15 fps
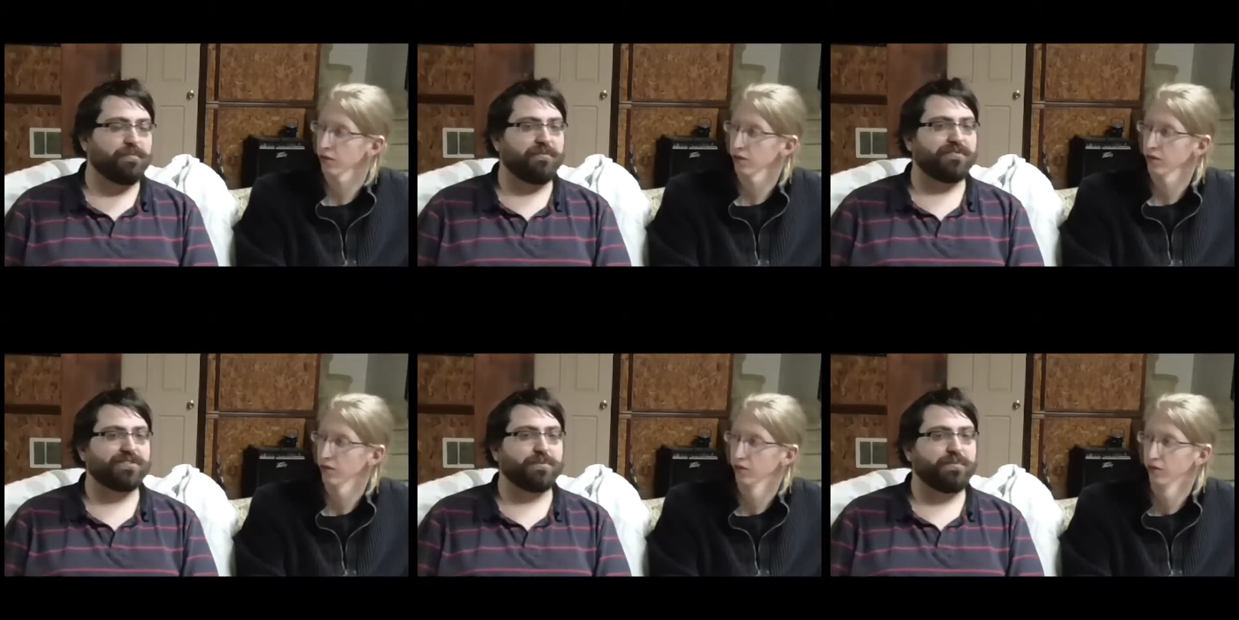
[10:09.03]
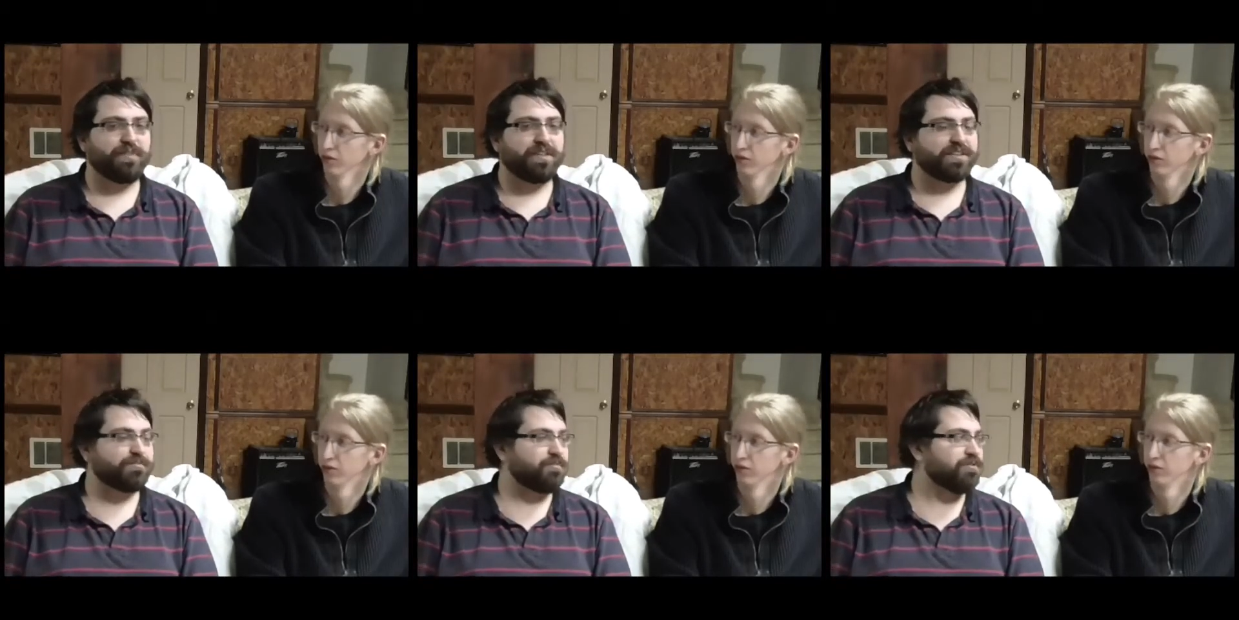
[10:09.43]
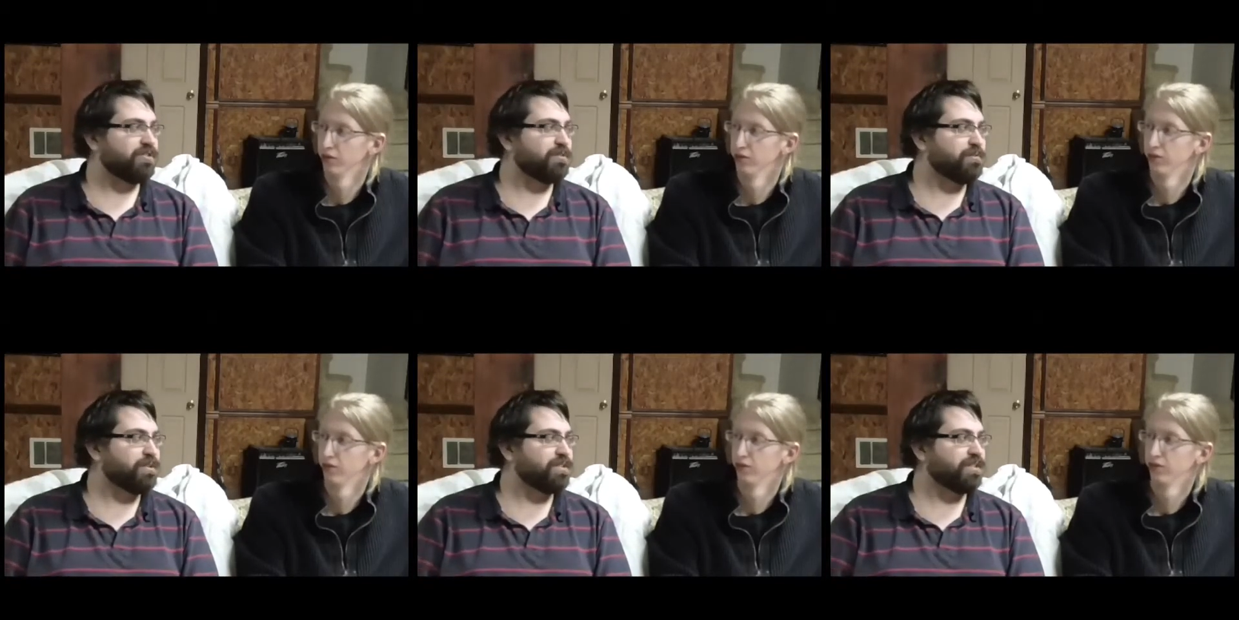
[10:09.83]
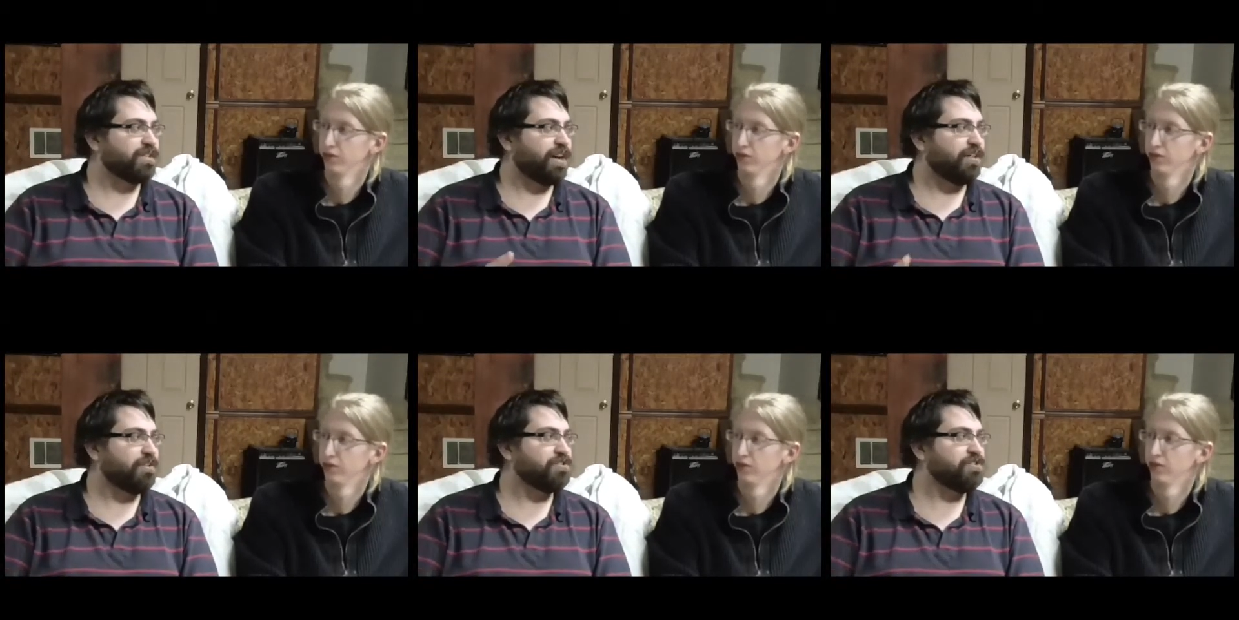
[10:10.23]
Speaker 1: But for something that's supposed to be as
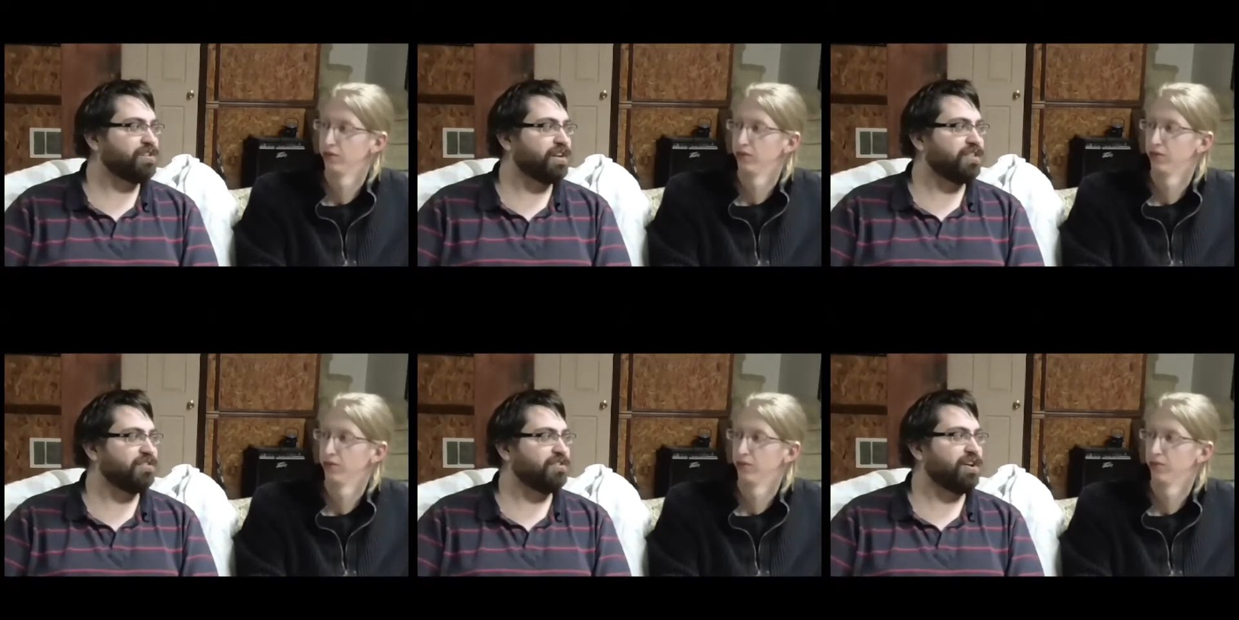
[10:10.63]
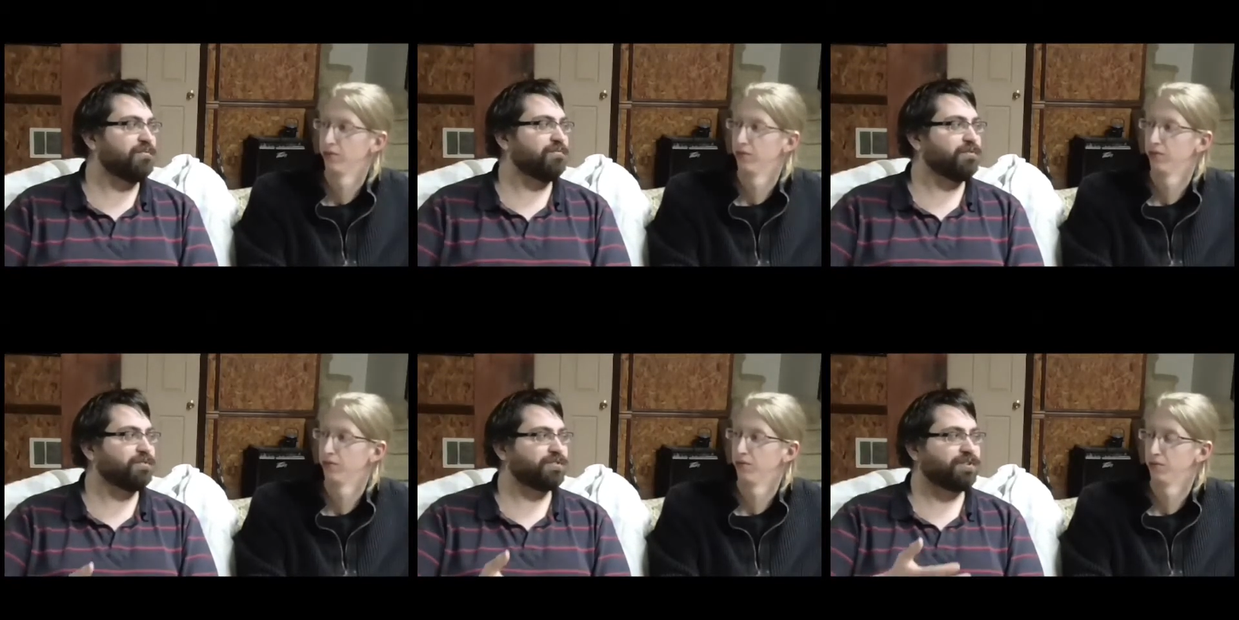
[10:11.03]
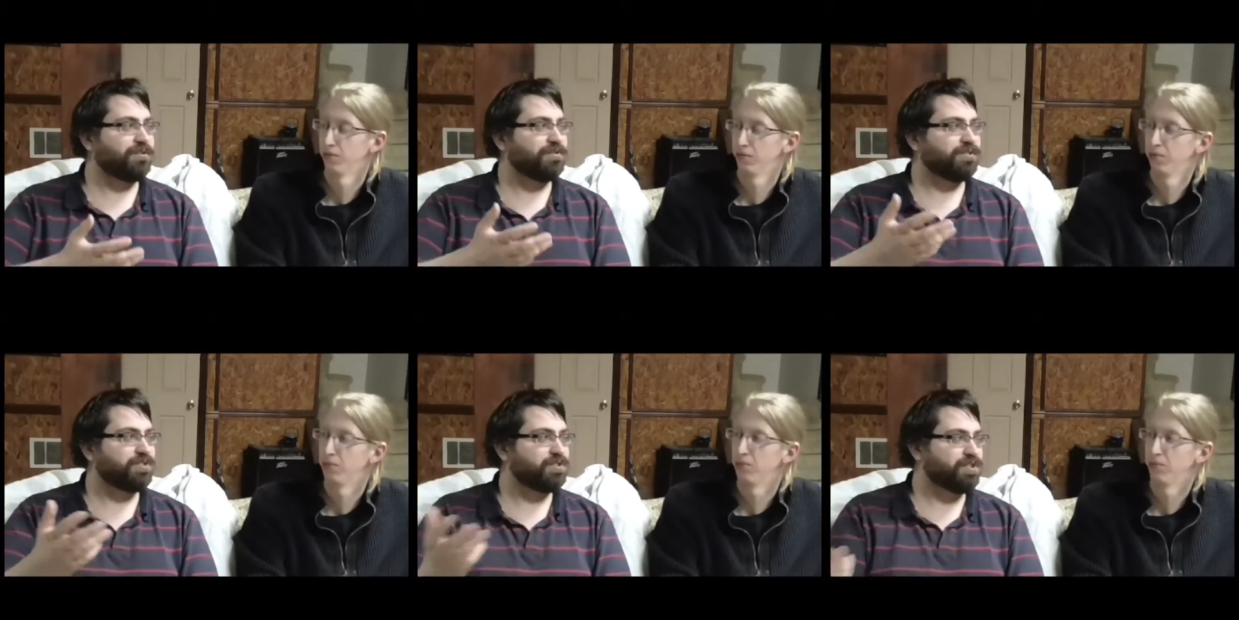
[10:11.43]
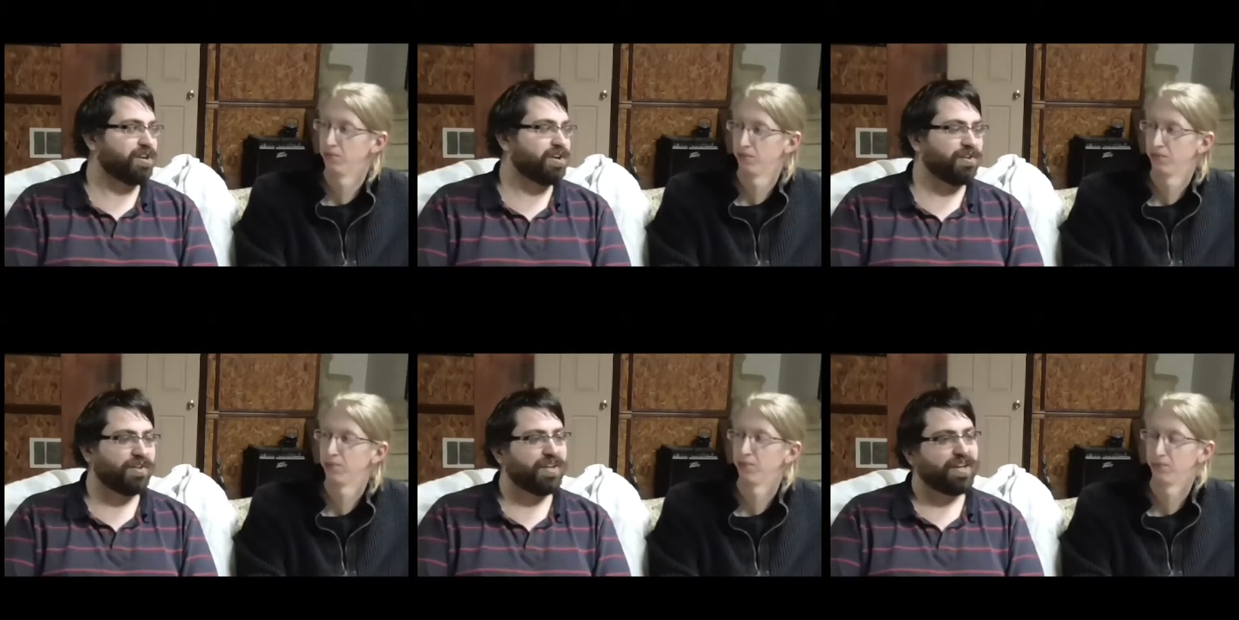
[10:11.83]
intelligent and thoughtful as Ghost mm-hmm. in the mm-hmm.
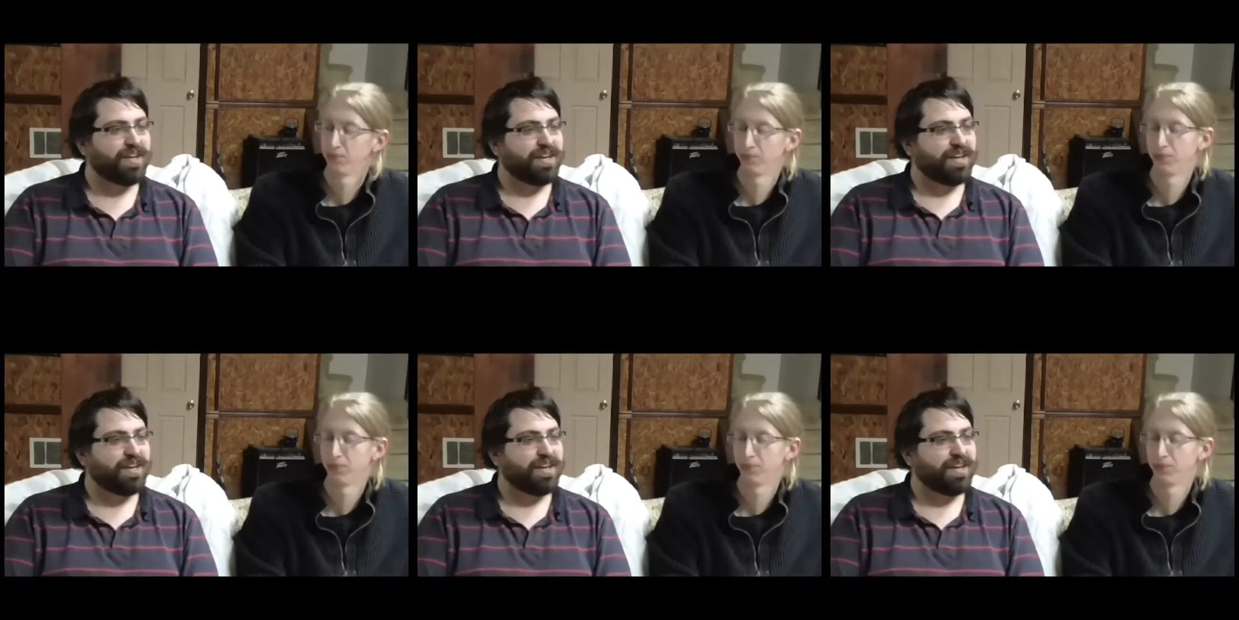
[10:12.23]
Shell,